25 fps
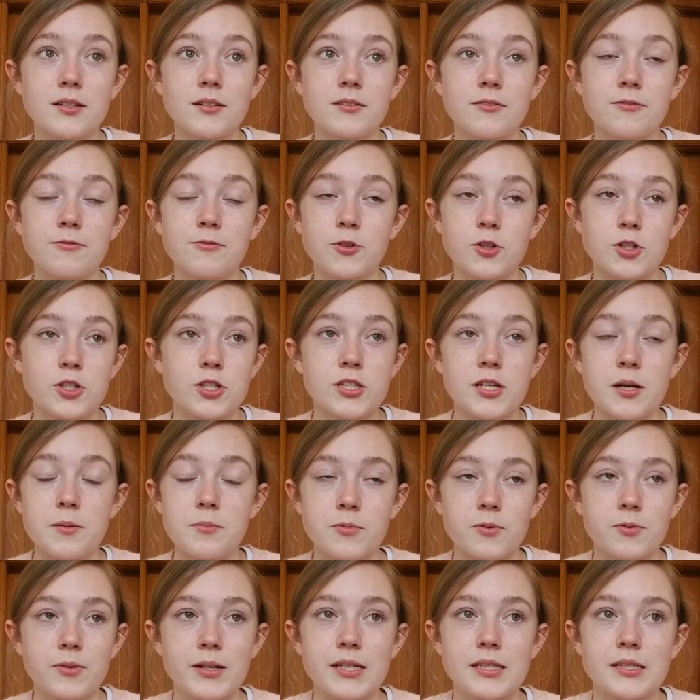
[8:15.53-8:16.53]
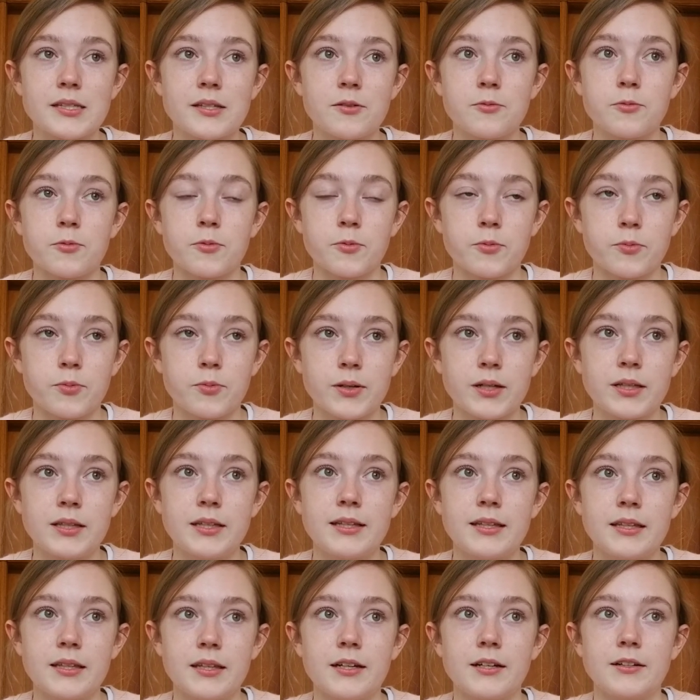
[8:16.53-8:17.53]
for some reason,
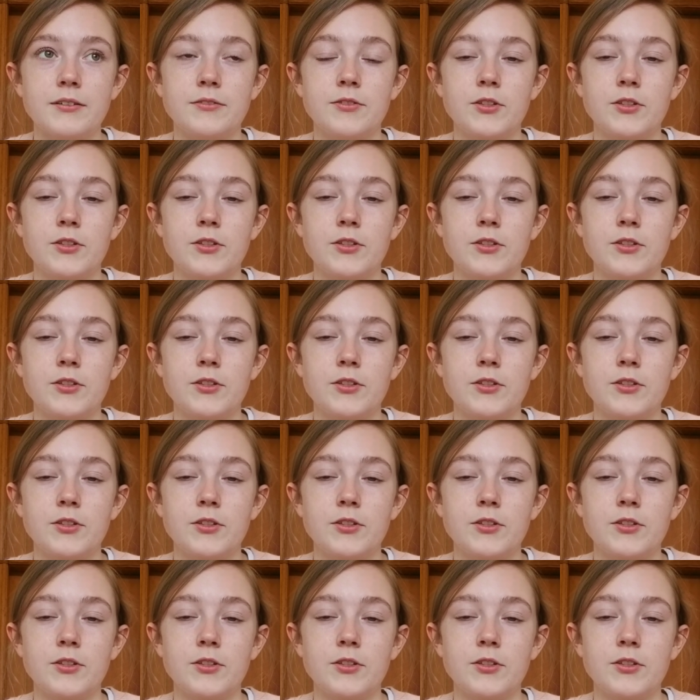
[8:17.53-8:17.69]
really love